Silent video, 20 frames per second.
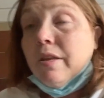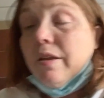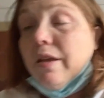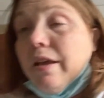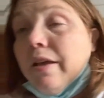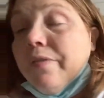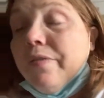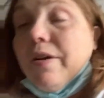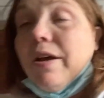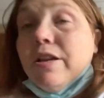
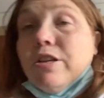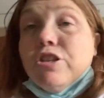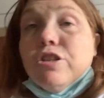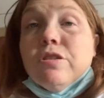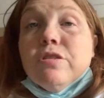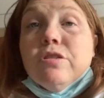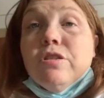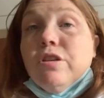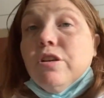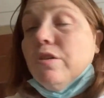If I,
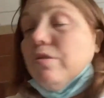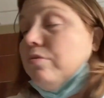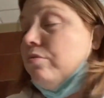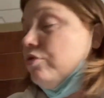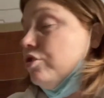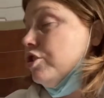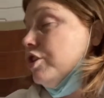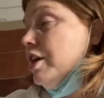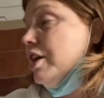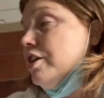
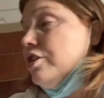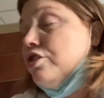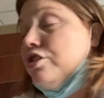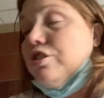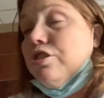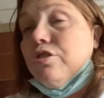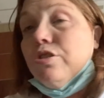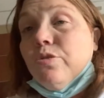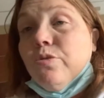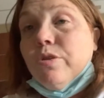
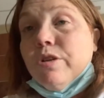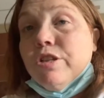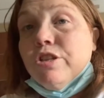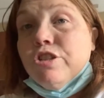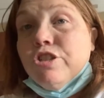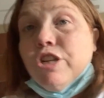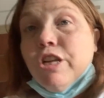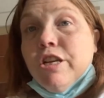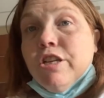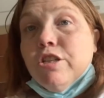changed or
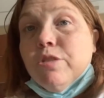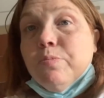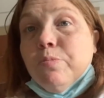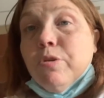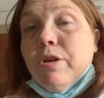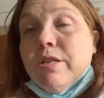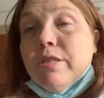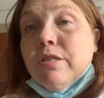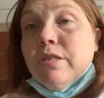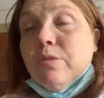exchanged
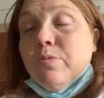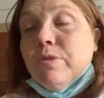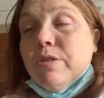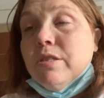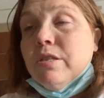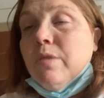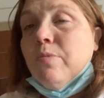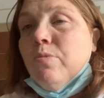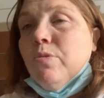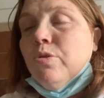presents with
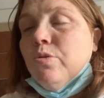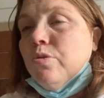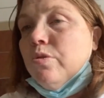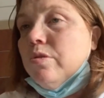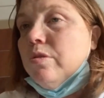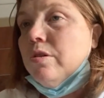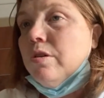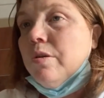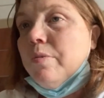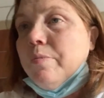someone or
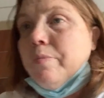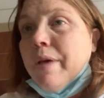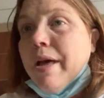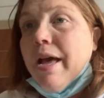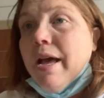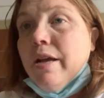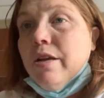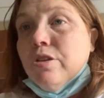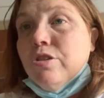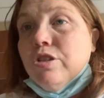
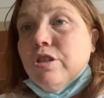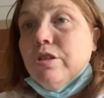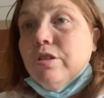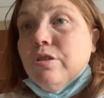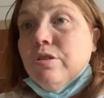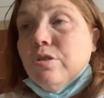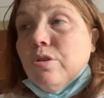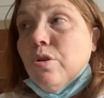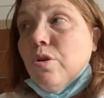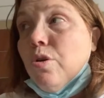
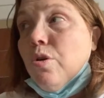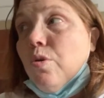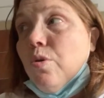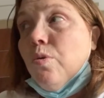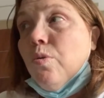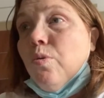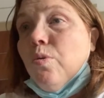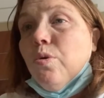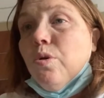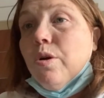packages
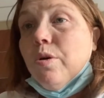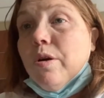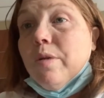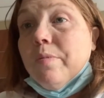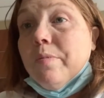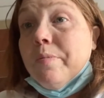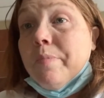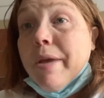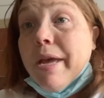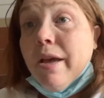or
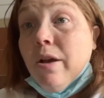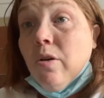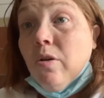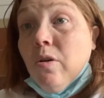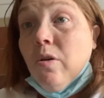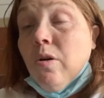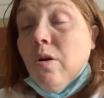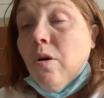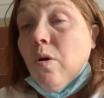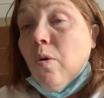
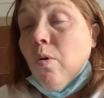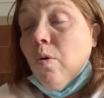mail